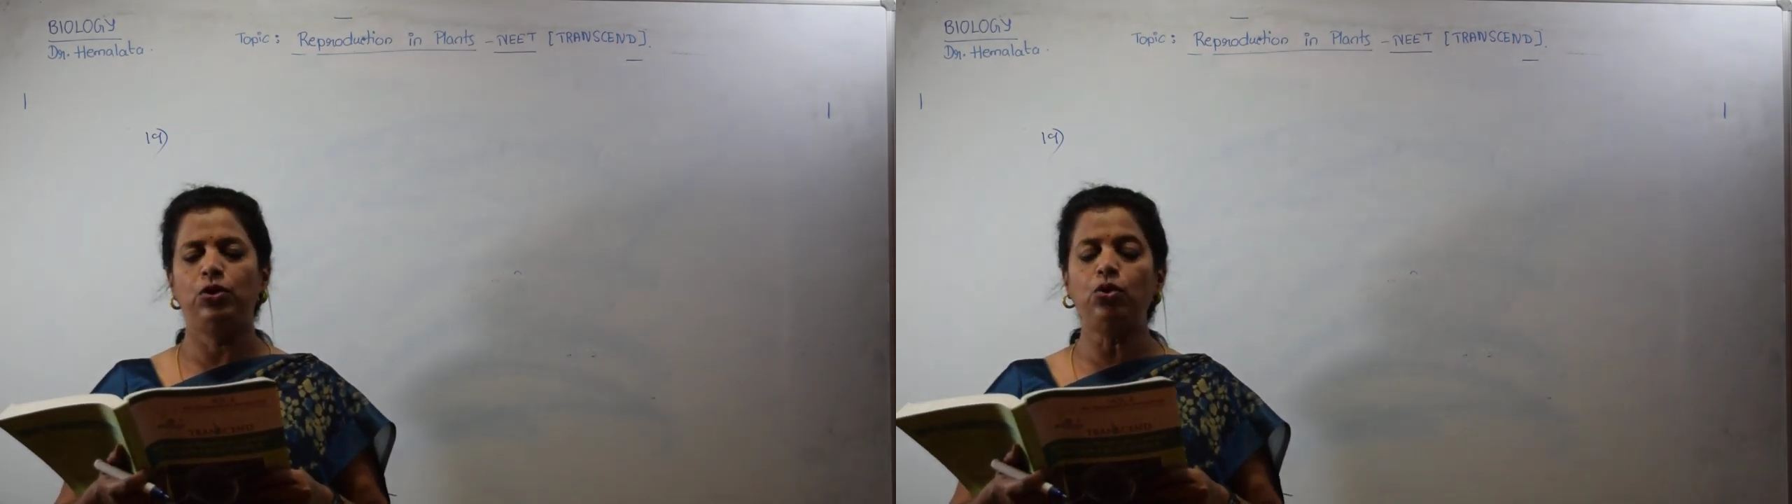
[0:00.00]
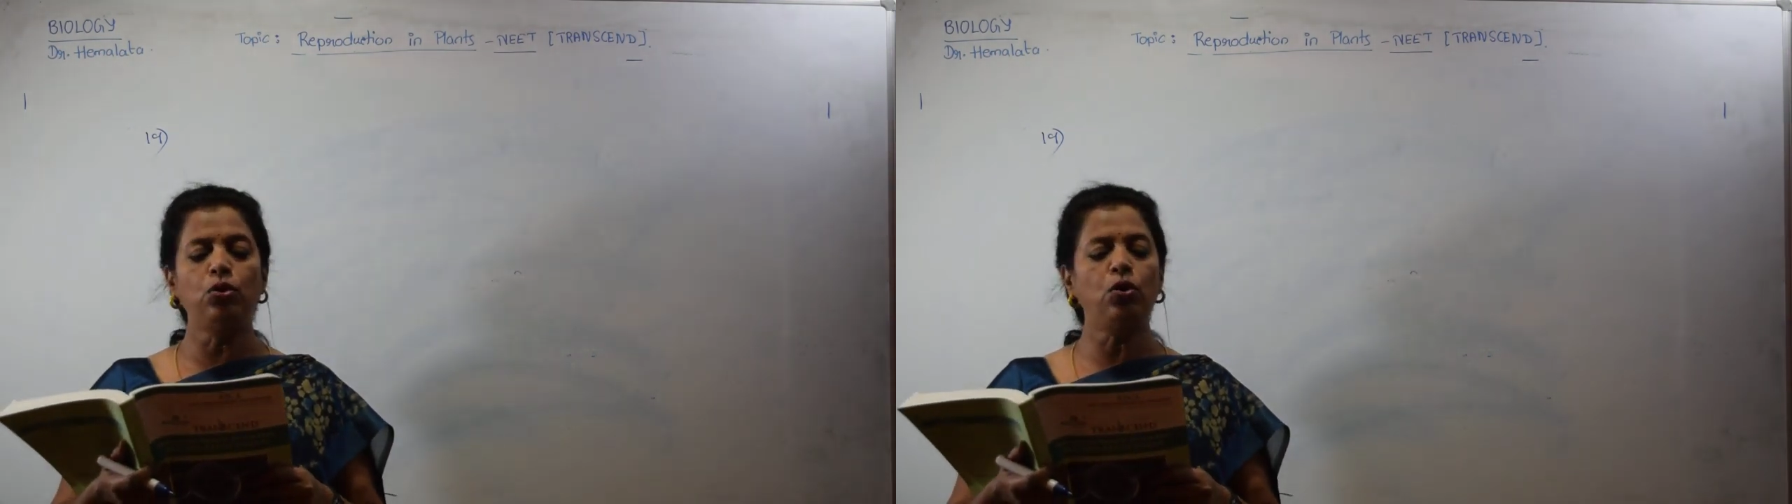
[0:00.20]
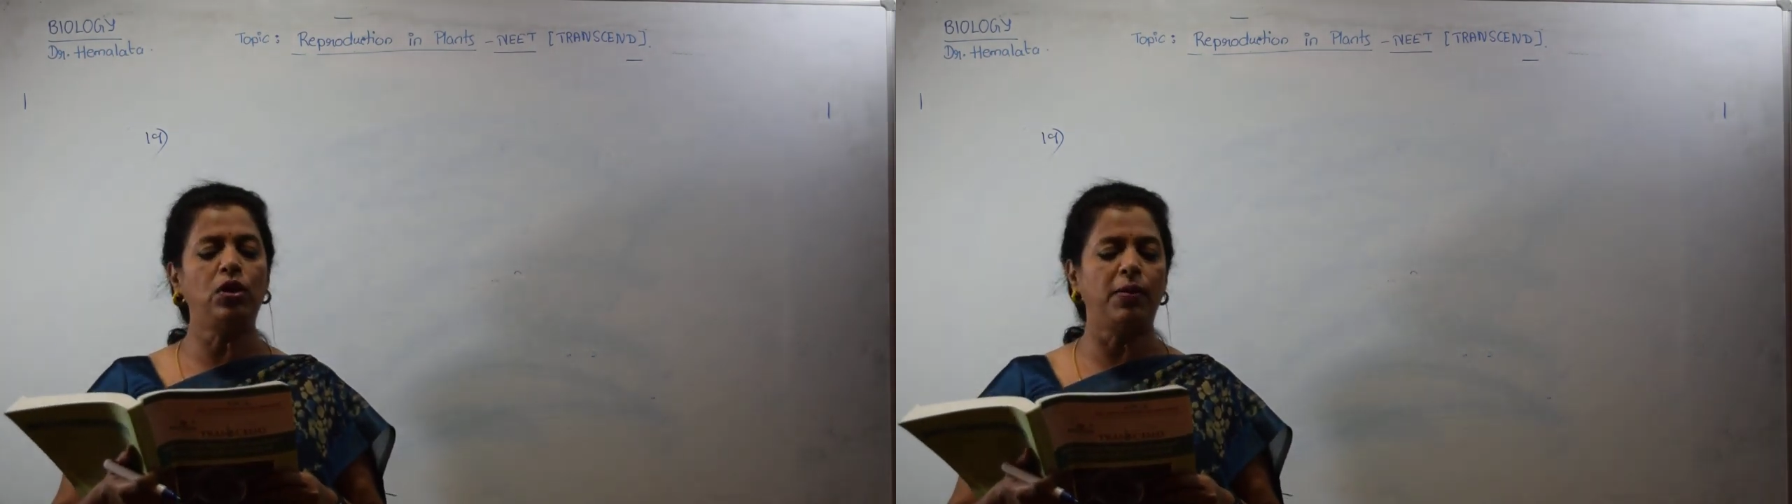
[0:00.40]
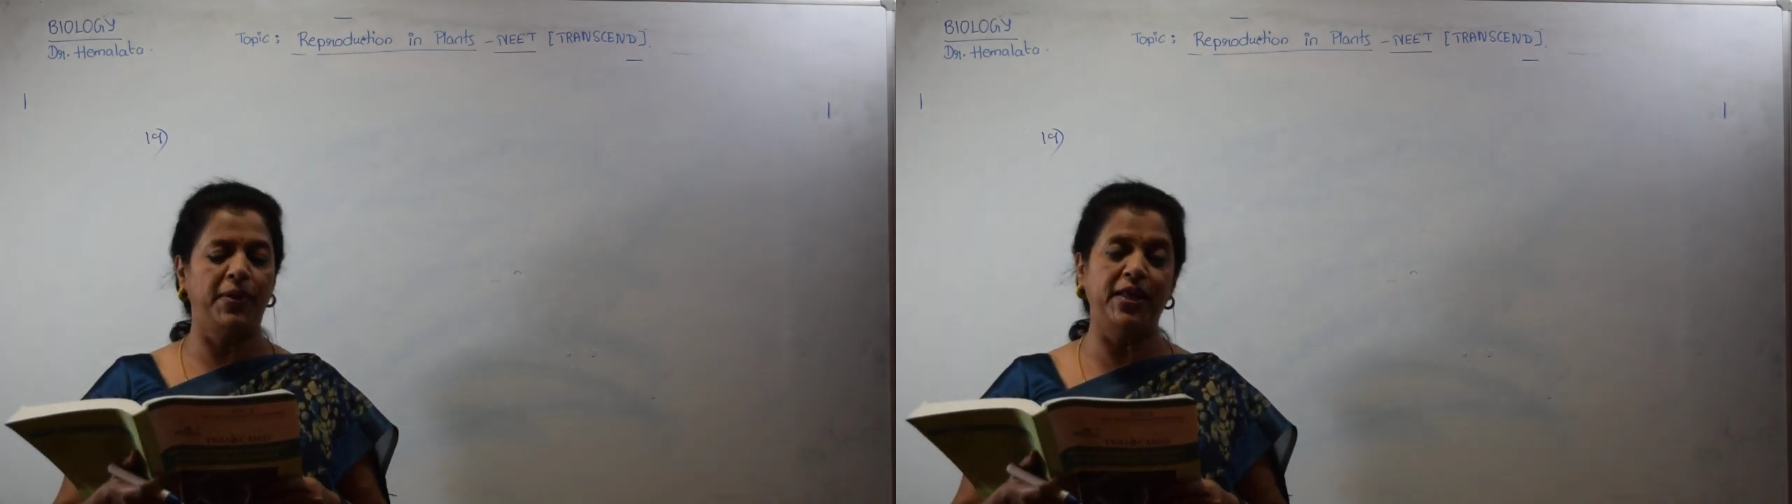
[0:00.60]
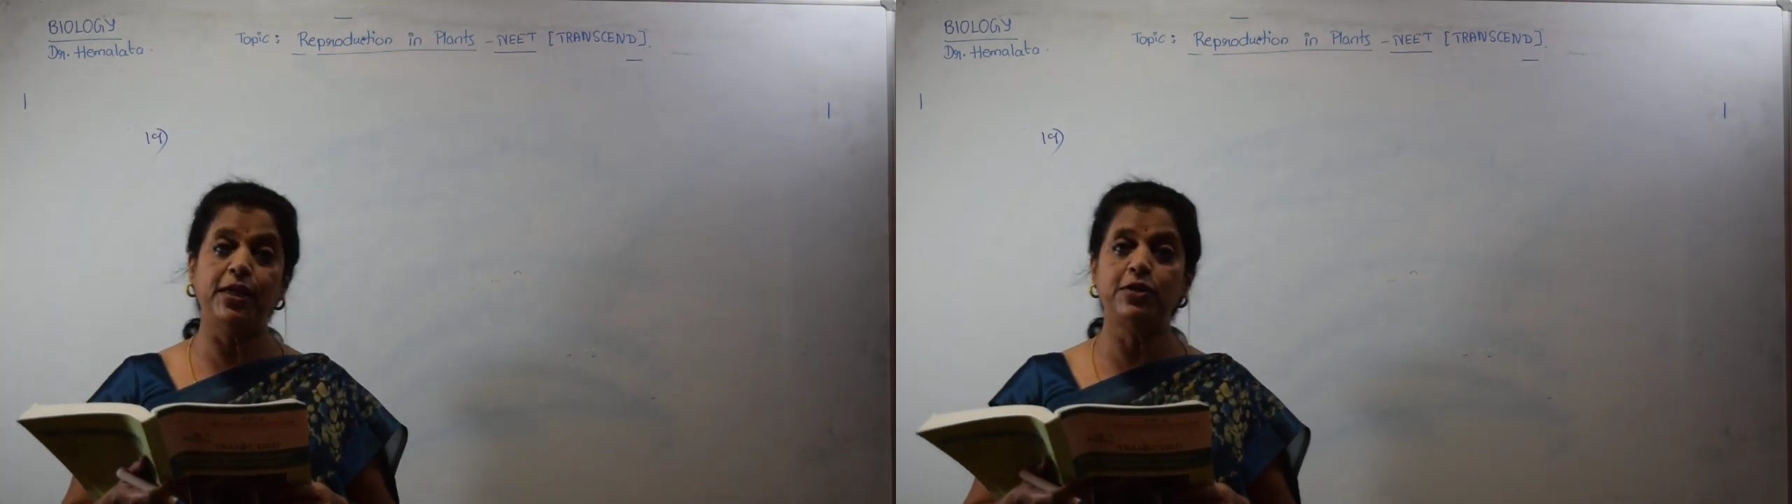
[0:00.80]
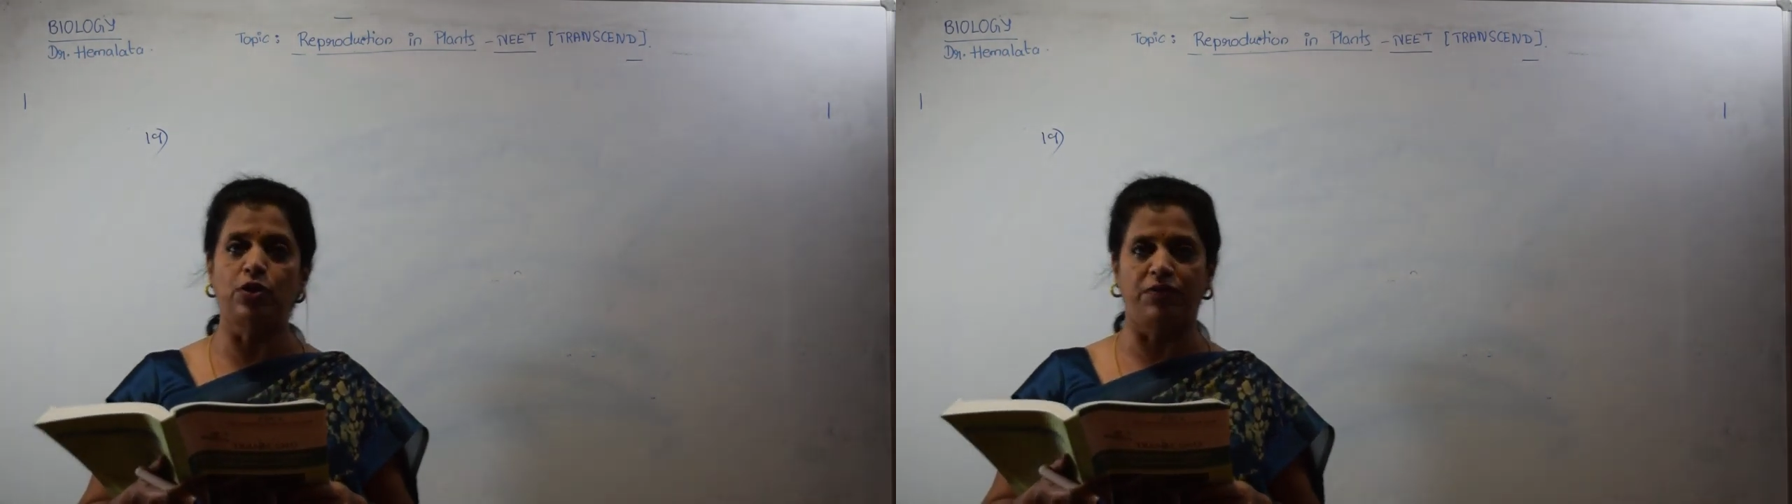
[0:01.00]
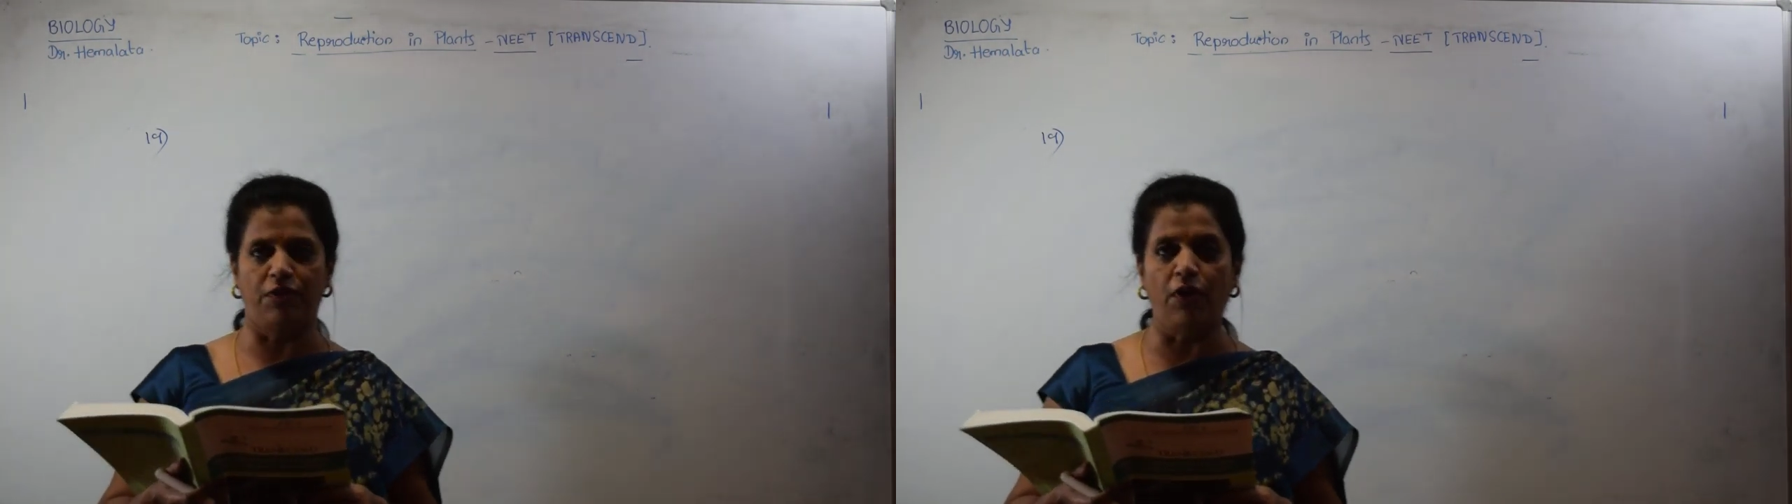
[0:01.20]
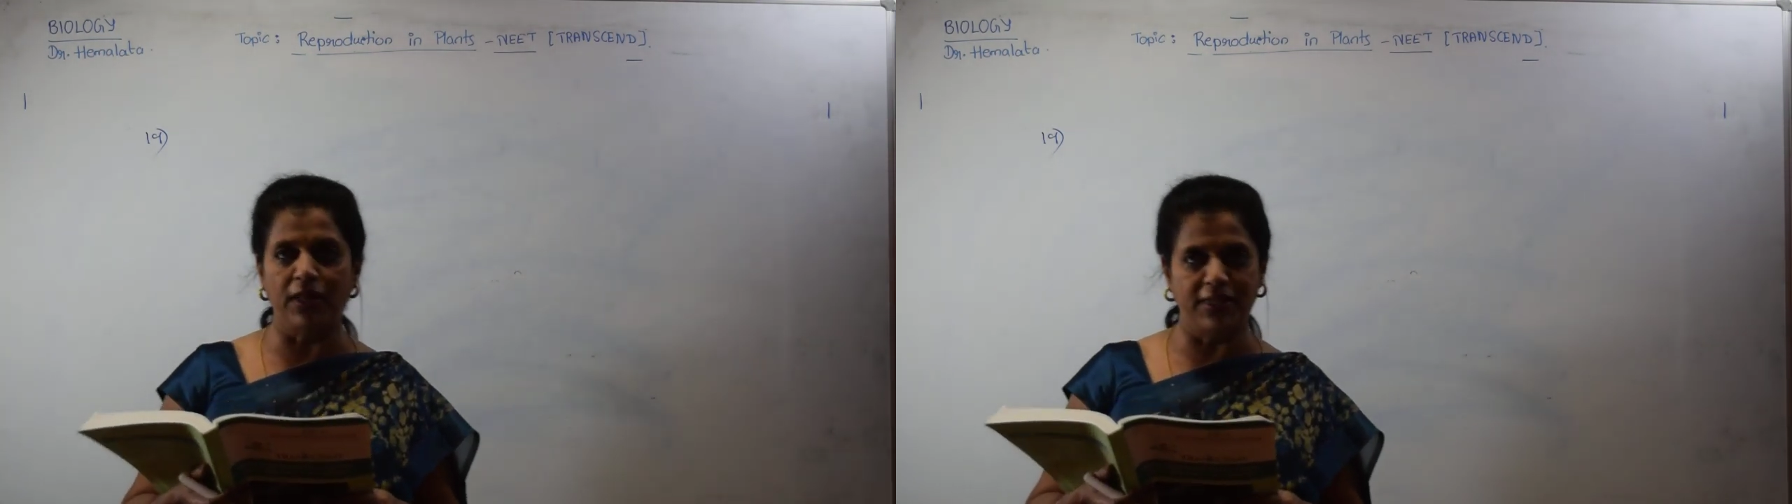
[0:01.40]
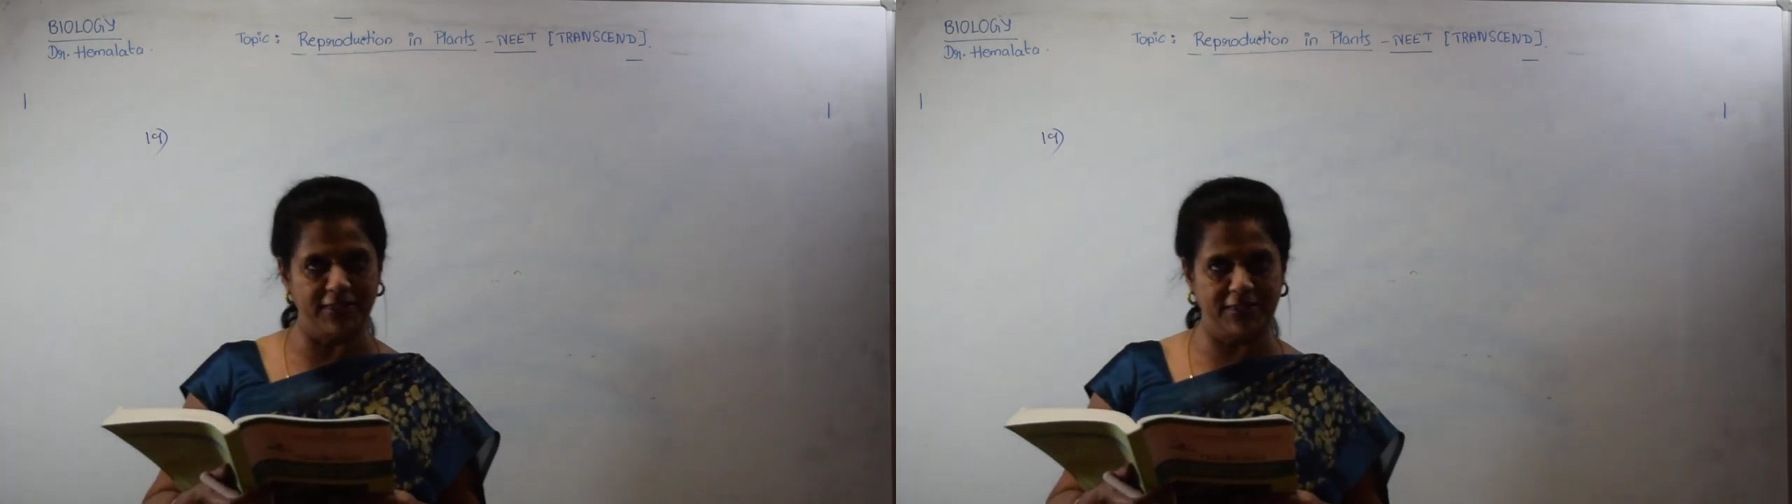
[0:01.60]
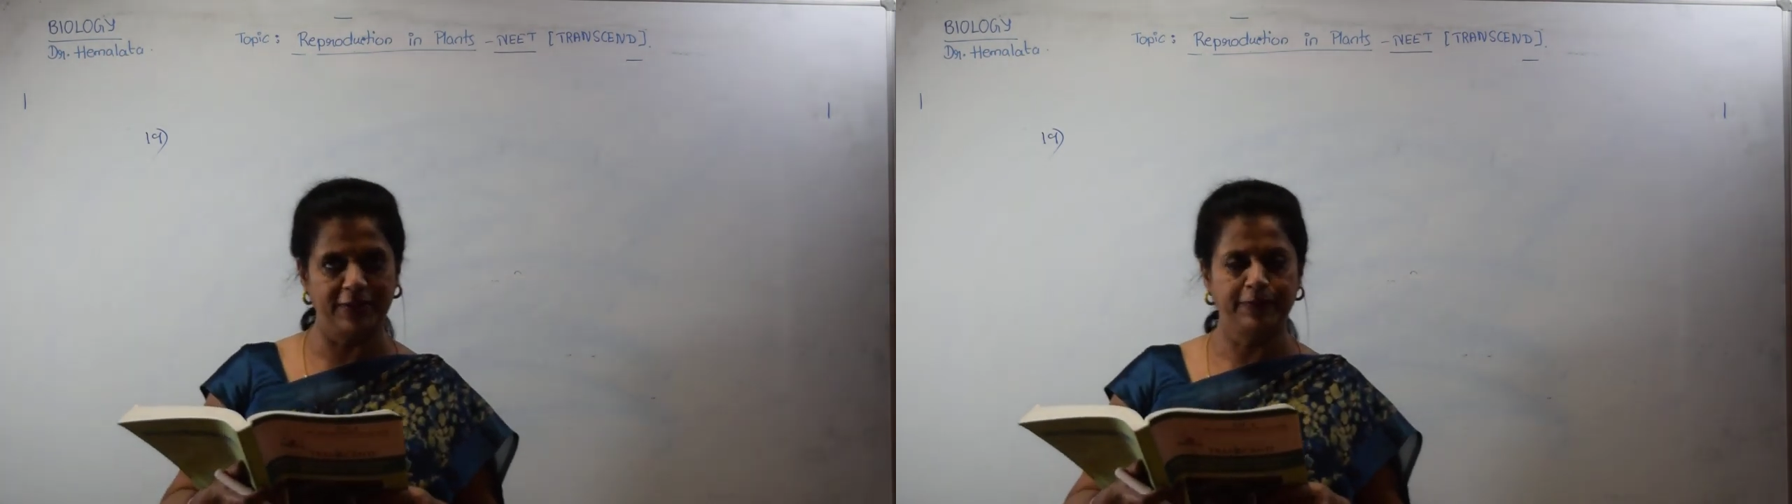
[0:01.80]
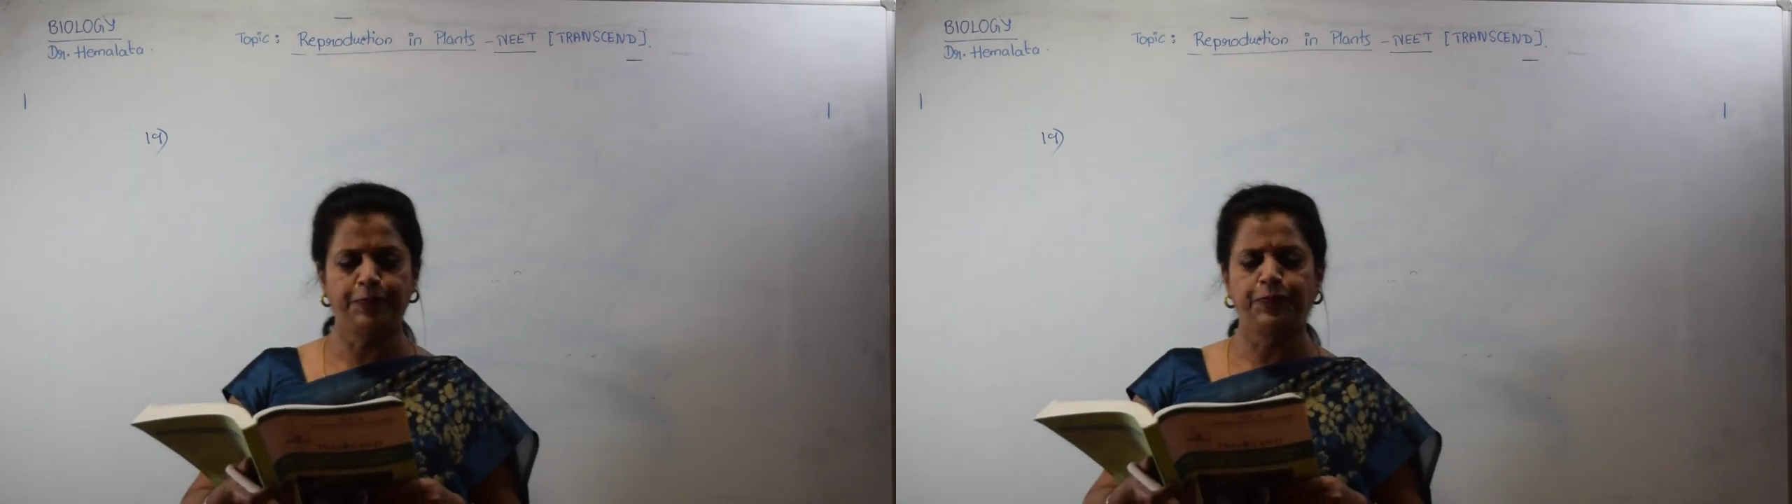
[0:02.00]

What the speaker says: Do you know the meanings of all this?